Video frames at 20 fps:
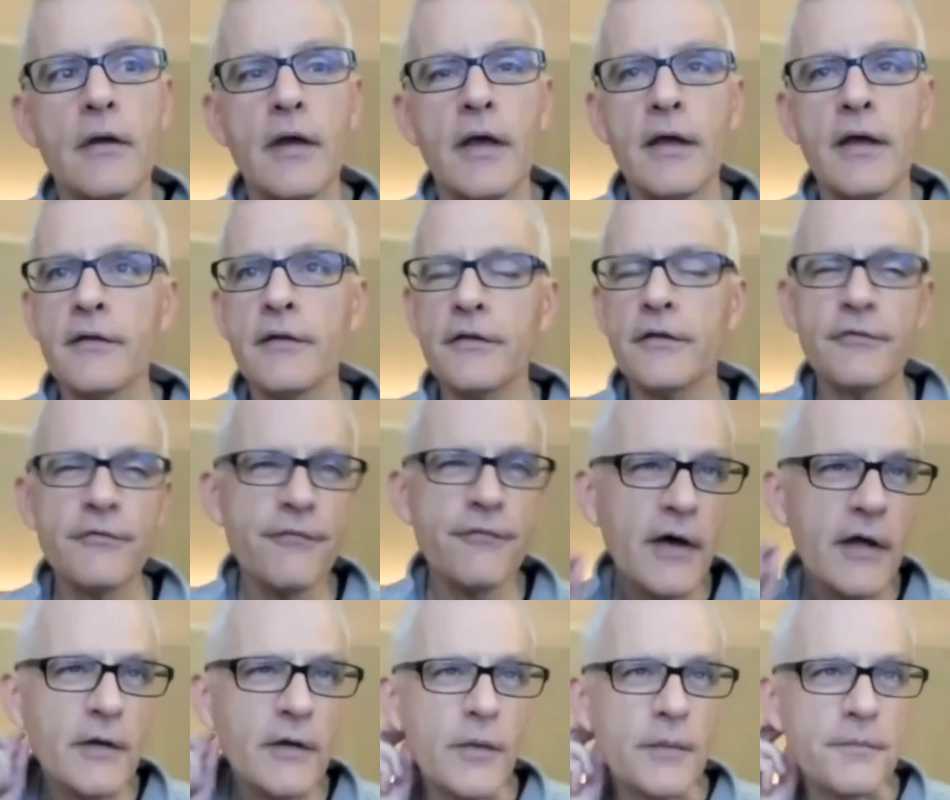As a
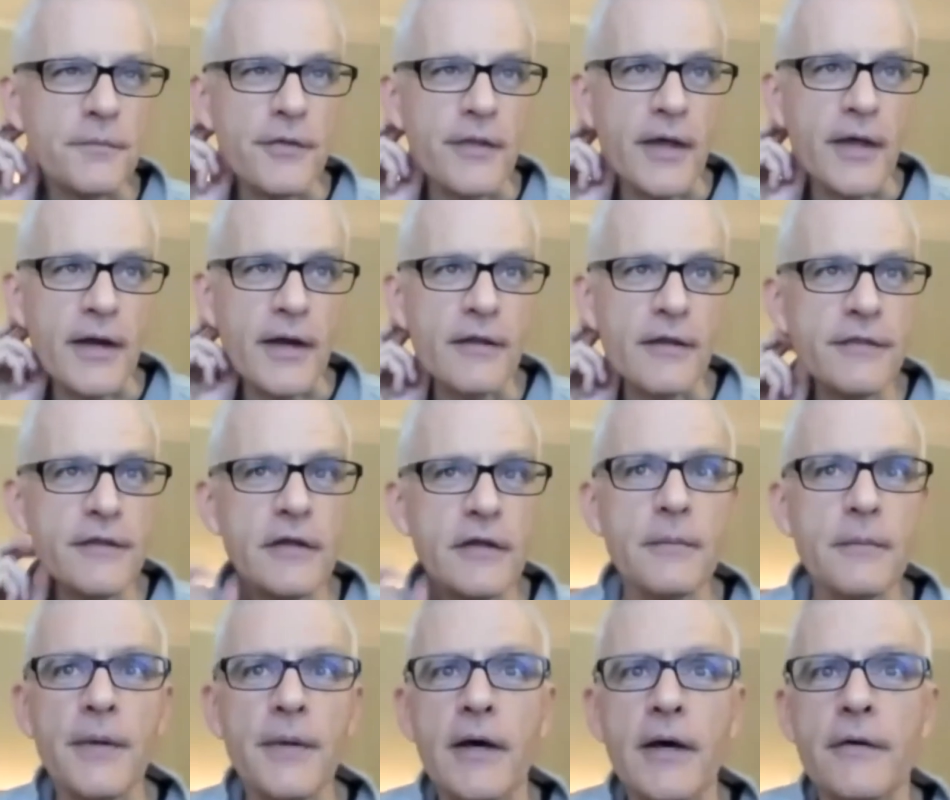follow-up to that, I think
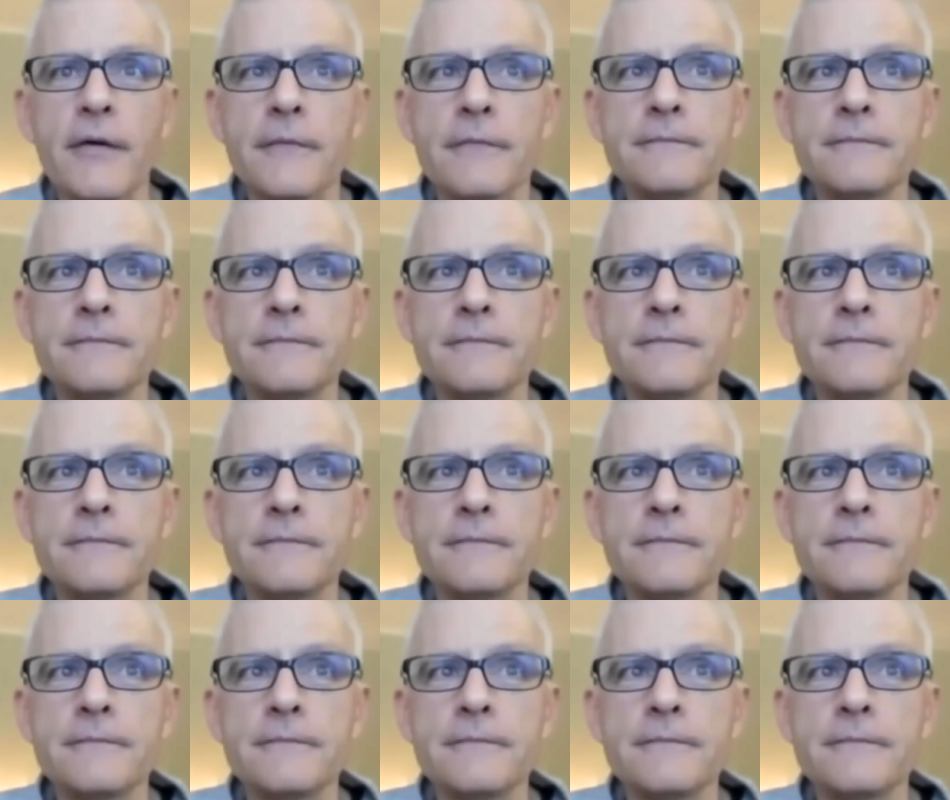about